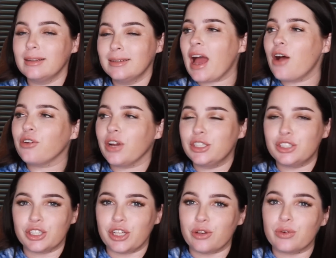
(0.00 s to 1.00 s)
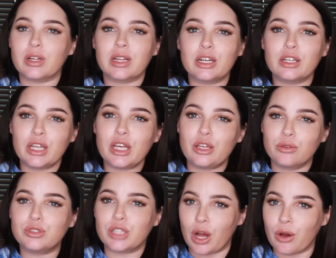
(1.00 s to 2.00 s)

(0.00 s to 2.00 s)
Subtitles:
Like, how cringe are you? Clearly you